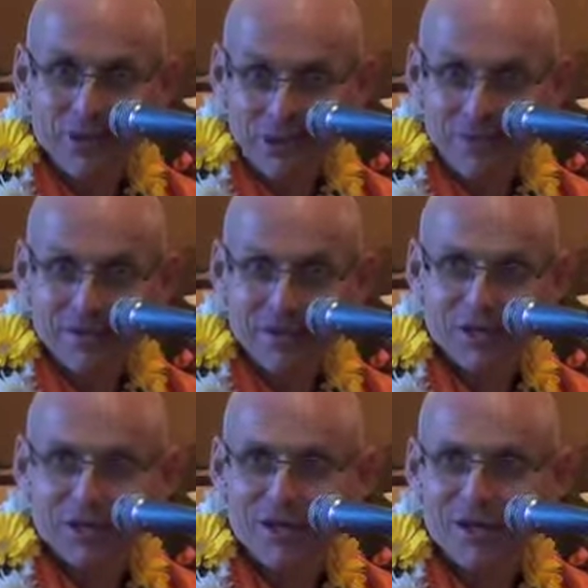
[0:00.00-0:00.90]
Yeah,
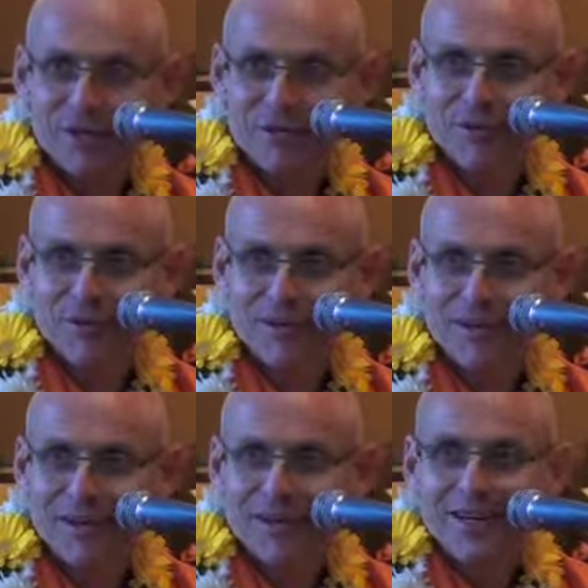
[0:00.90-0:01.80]
then you'll get out.
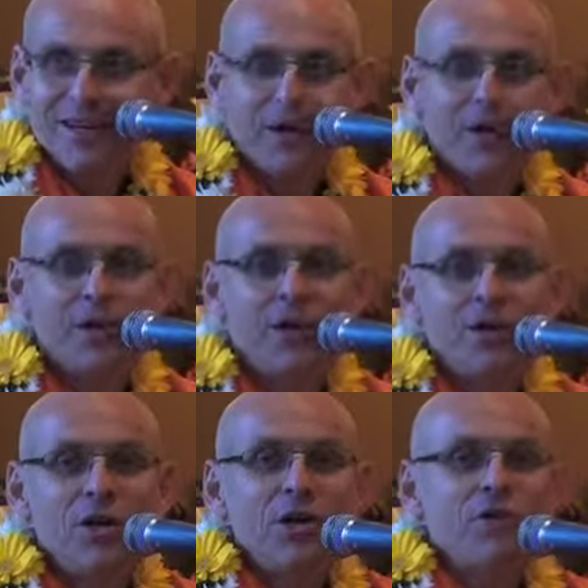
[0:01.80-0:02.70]
Right?
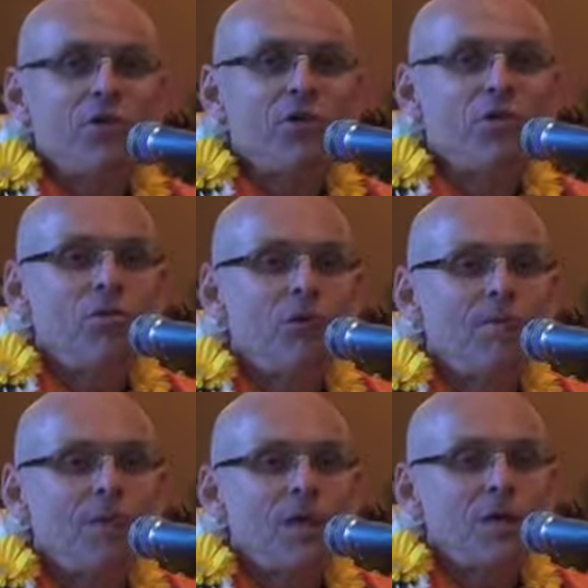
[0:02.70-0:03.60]

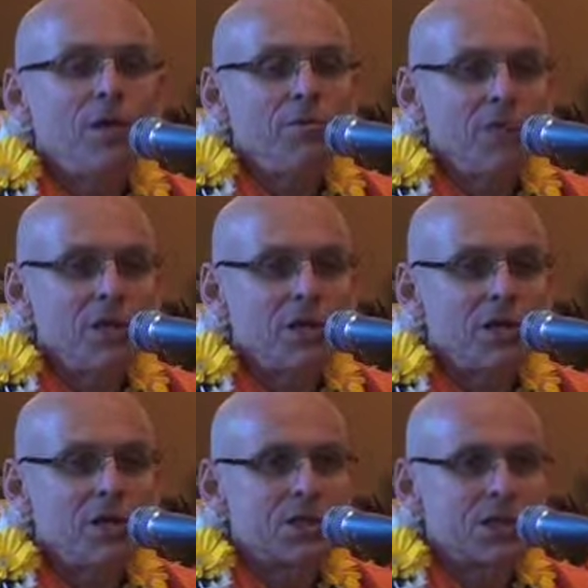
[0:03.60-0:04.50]
So the point
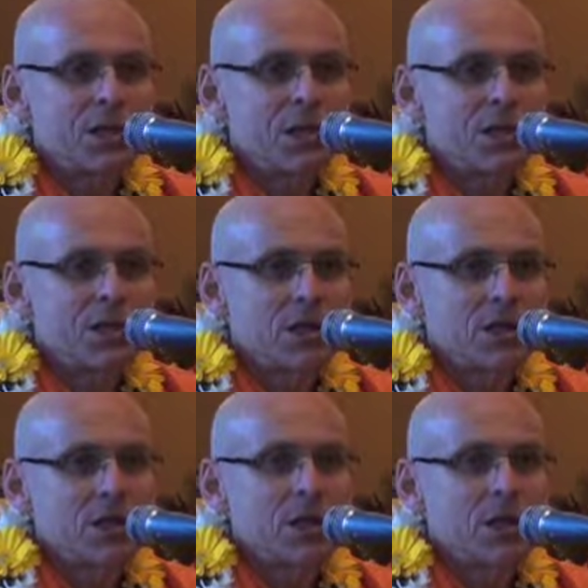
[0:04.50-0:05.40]
is that
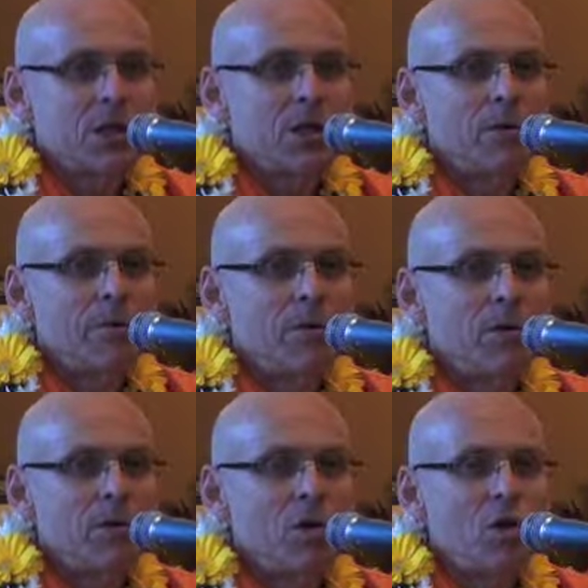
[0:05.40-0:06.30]
uh,
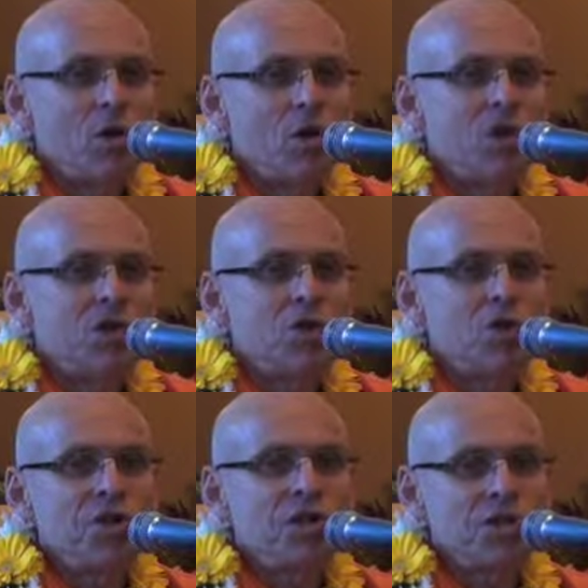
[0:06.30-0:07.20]
it's
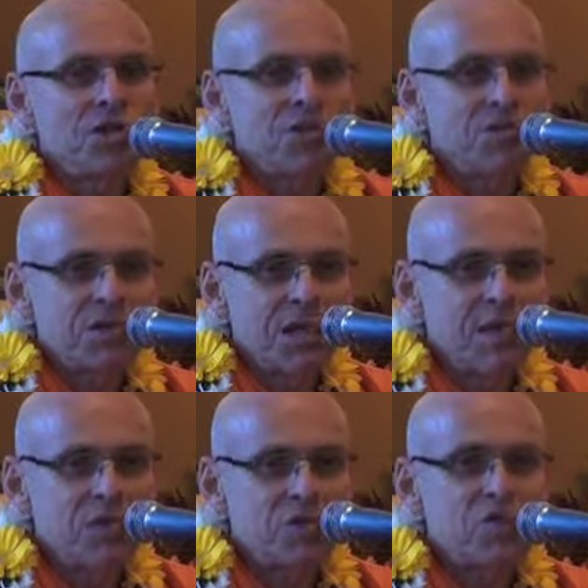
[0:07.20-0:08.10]
going to take some
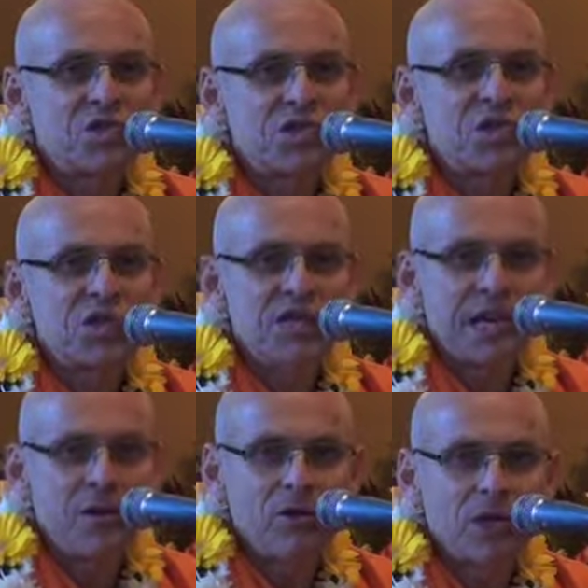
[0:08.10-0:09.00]
time to
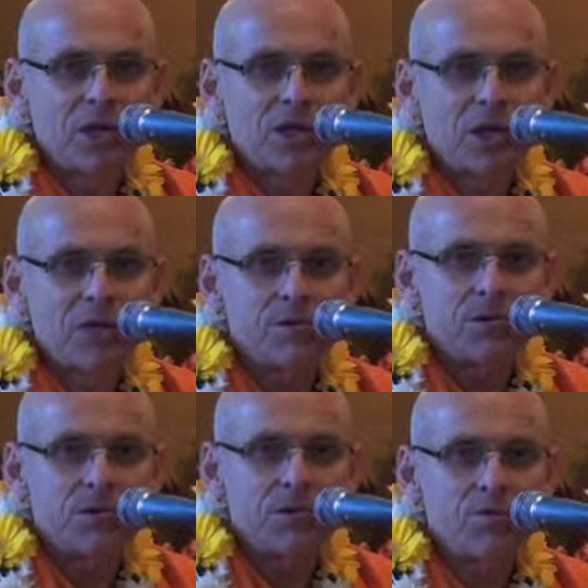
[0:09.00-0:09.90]
disentangle
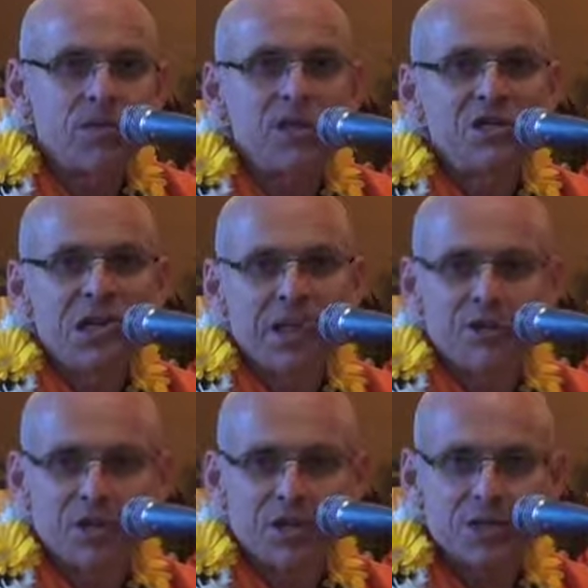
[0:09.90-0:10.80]
ourselves. We
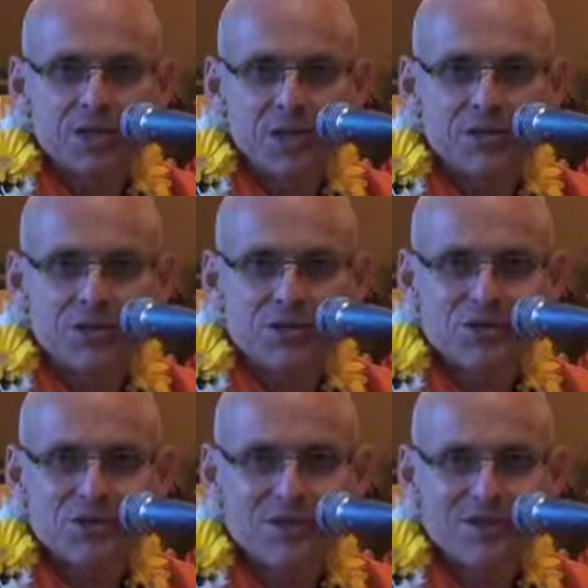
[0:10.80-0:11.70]
entangle
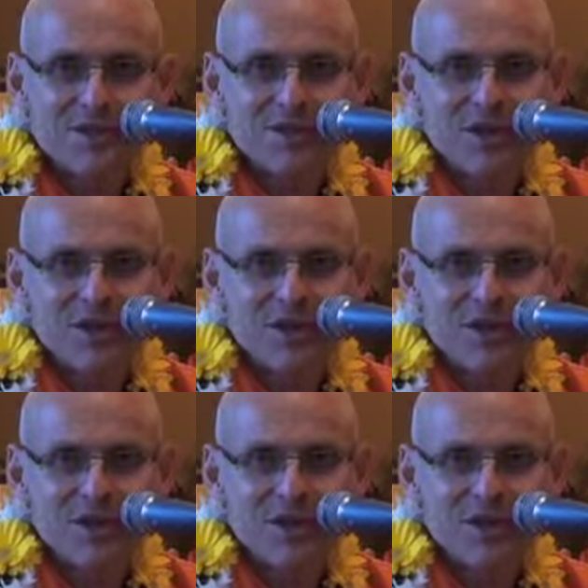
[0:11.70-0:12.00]
ourselves.